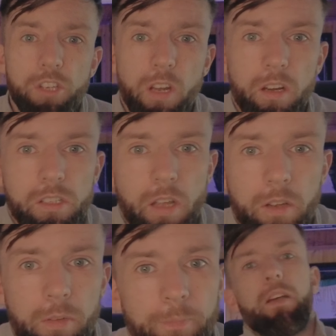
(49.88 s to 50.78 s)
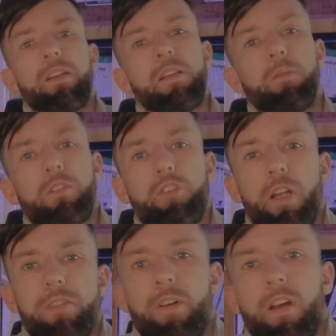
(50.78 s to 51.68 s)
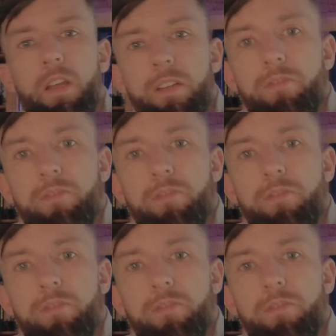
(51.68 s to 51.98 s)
years now. I seem to transfer things